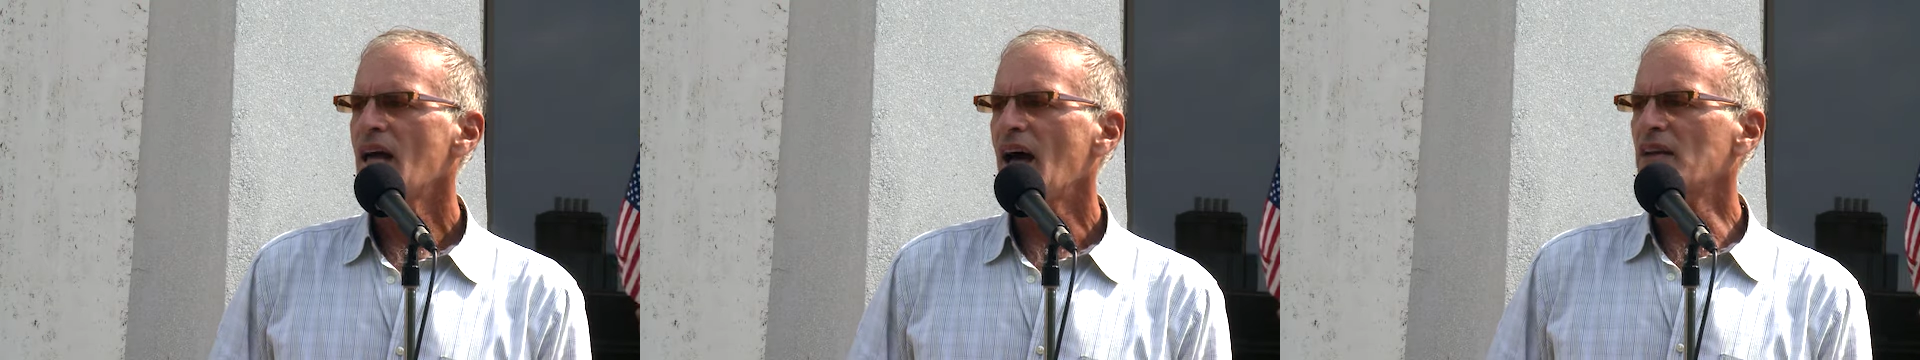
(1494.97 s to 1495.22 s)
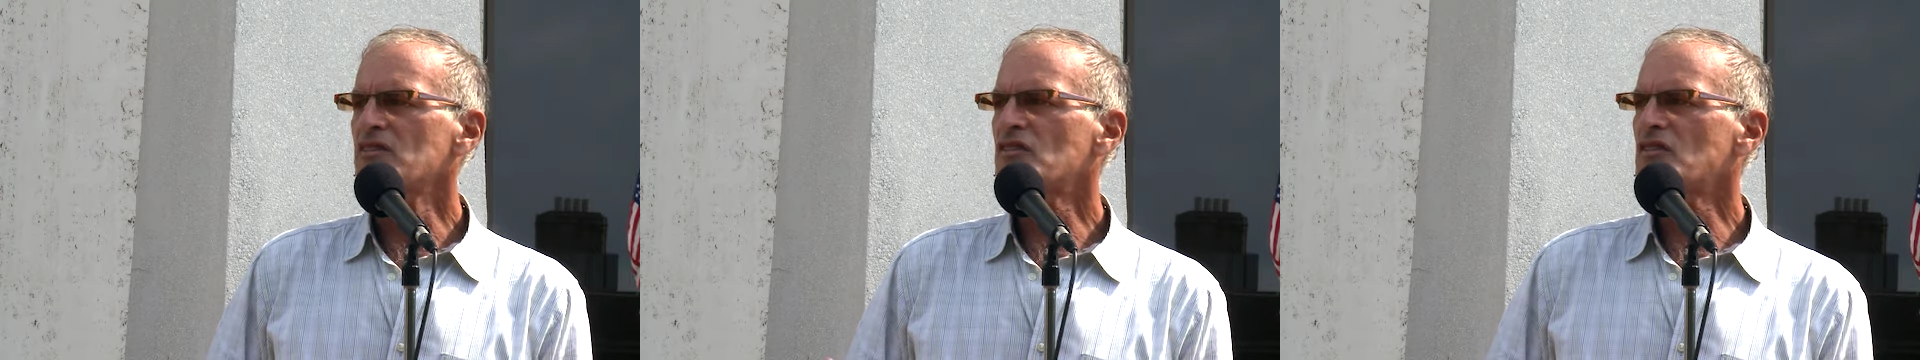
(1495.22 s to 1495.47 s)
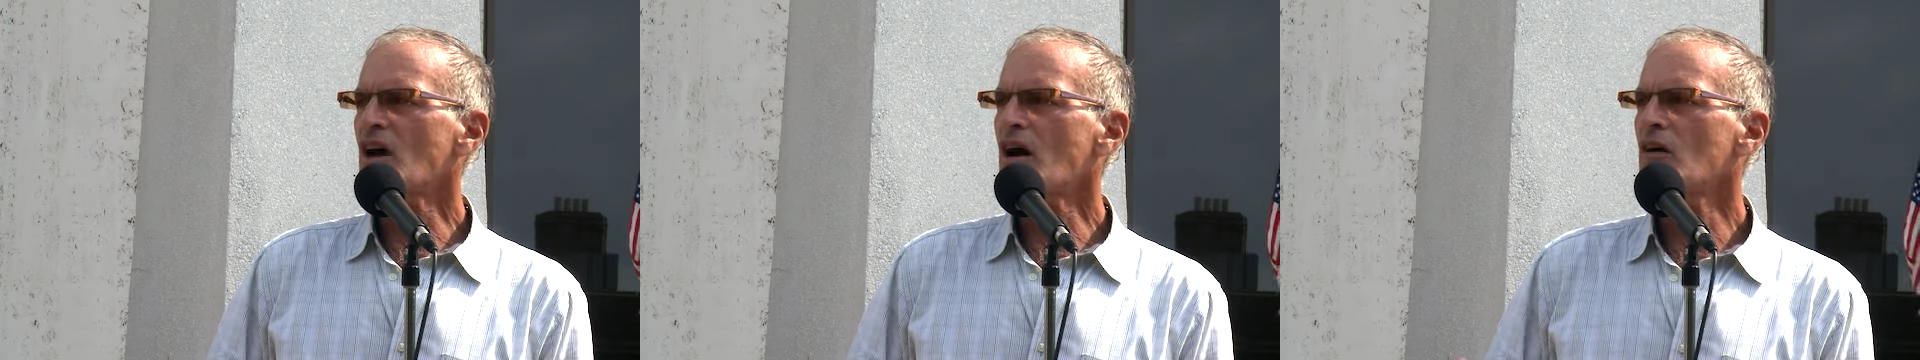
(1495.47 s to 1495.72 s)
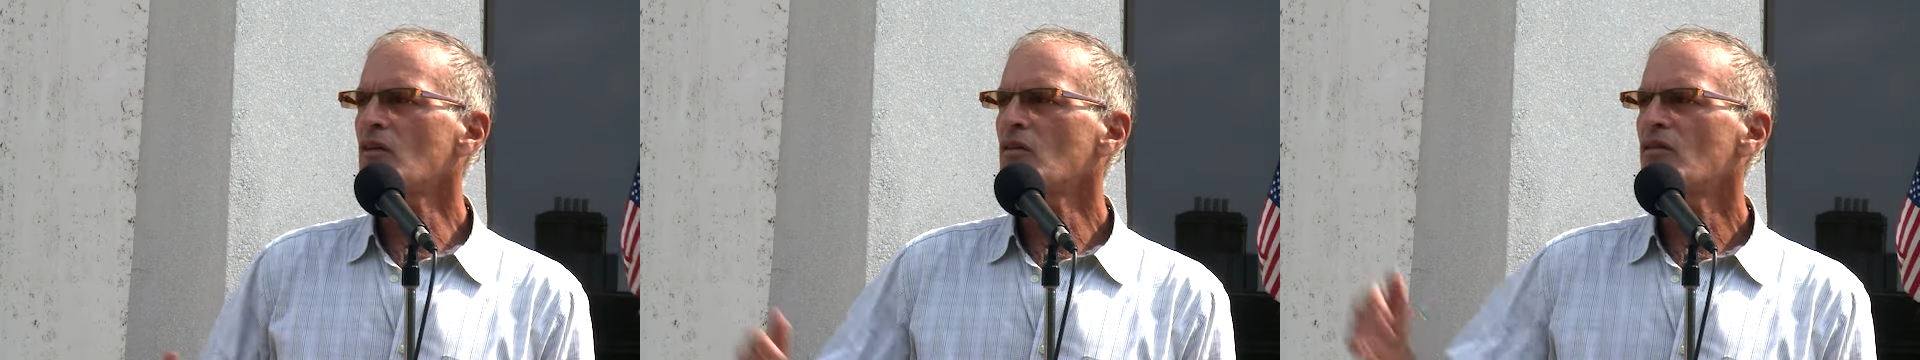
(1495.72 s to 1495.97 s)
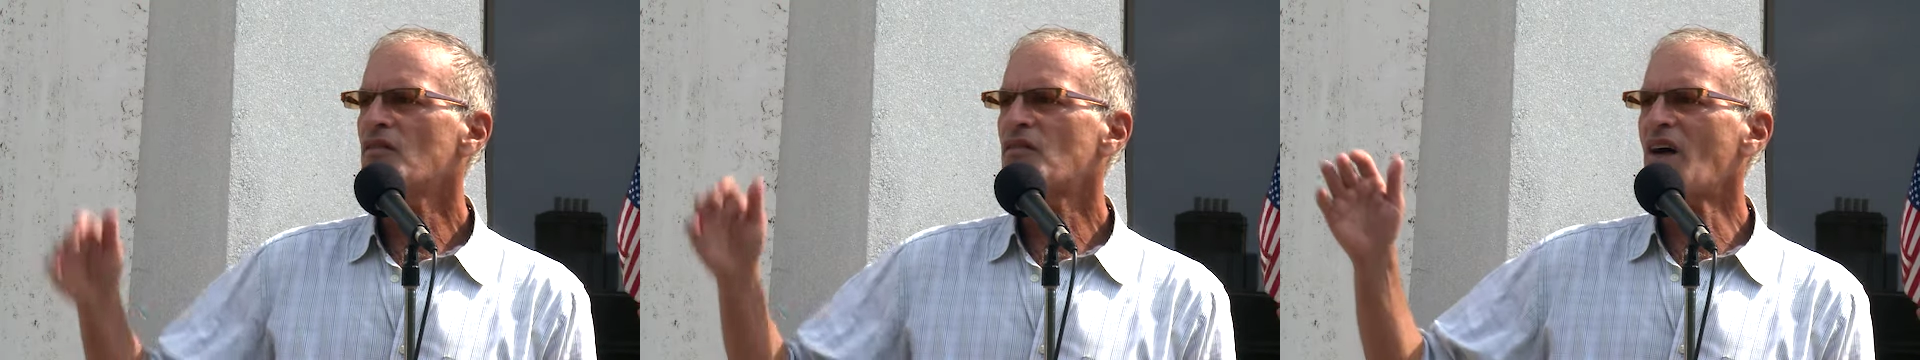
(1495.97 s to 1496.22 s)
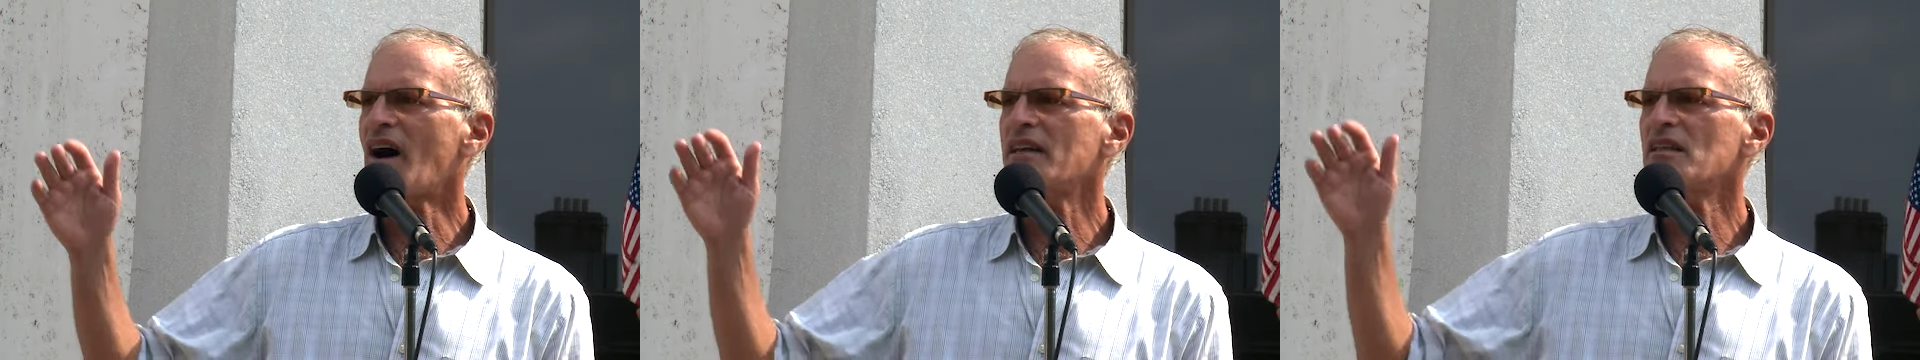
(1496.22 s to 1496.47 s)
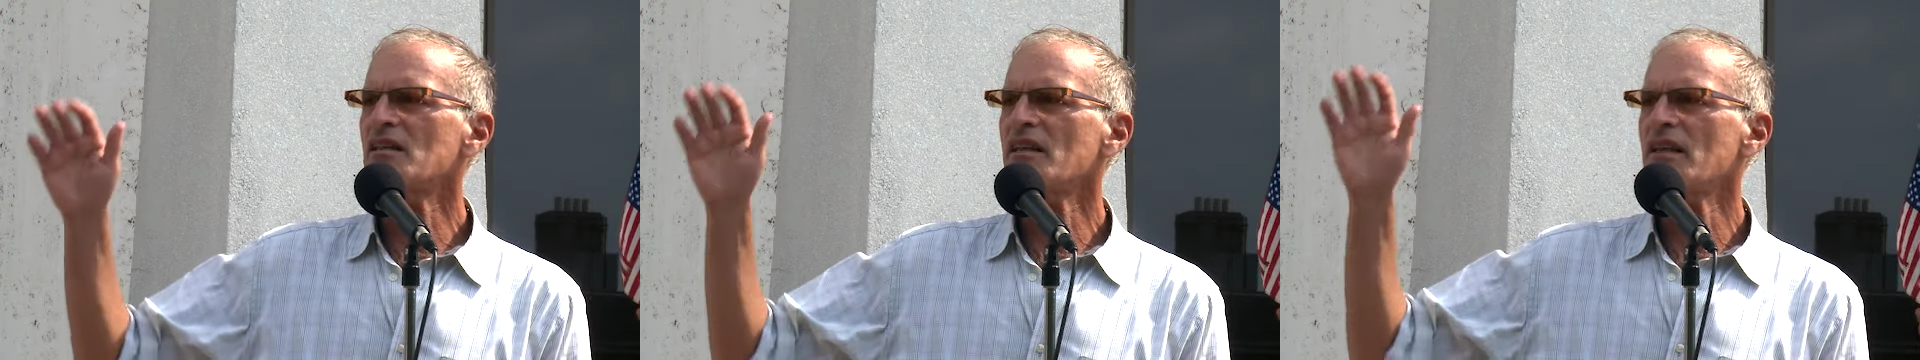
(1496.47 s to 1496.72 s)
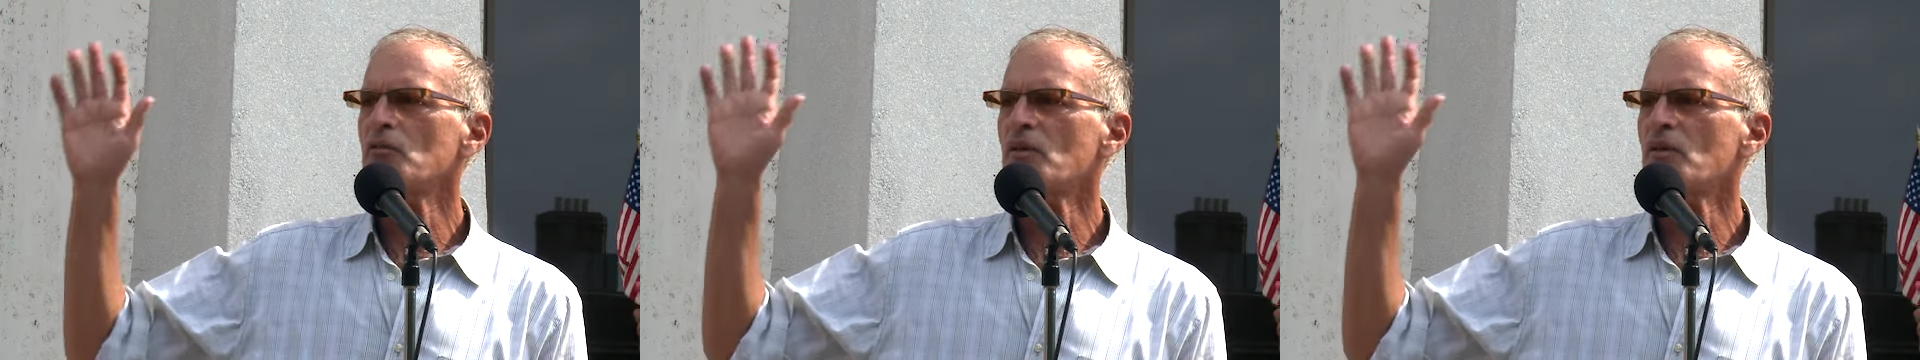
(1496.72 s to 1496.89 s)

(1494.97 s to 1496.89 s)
And so finally,